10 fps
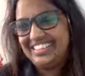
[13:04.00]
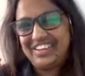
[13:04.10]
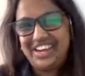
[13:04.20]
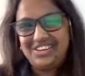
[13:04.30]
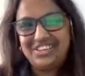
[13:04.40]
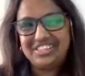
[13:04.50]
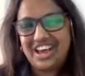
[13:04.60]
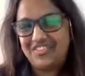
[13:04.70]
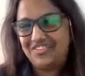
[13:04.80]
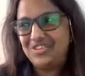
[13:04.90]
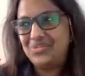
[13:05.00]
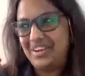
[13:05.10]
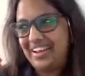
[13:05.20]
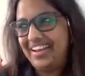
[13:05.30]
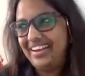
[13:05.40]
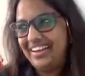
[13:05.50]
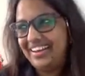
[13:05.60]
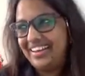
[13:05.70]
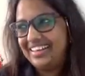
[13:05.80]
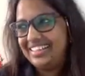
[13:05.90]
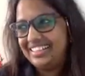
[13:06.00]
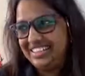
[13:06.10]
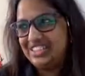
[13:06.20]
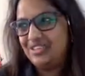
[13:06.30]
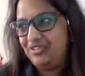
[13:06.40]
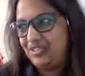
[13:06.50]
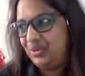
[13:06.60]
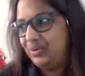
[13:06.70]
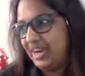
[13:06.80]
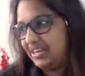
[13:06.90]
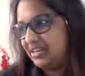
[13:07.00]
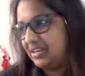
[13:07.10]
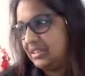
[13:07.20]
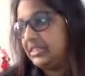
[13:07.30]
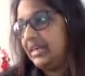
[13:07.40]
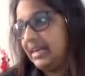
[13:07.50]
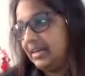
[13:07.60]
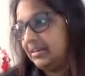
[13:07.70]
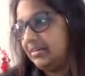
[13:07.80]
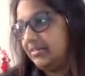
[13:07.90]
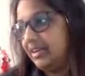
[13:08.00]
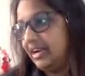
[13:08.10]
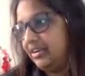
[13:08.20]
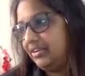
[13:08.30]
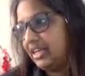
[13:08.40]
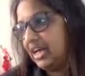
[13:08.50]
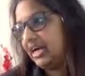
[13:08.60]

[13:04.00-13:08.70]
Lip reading: The red dots are few, okay? Just a few red dots. Yeah, very good.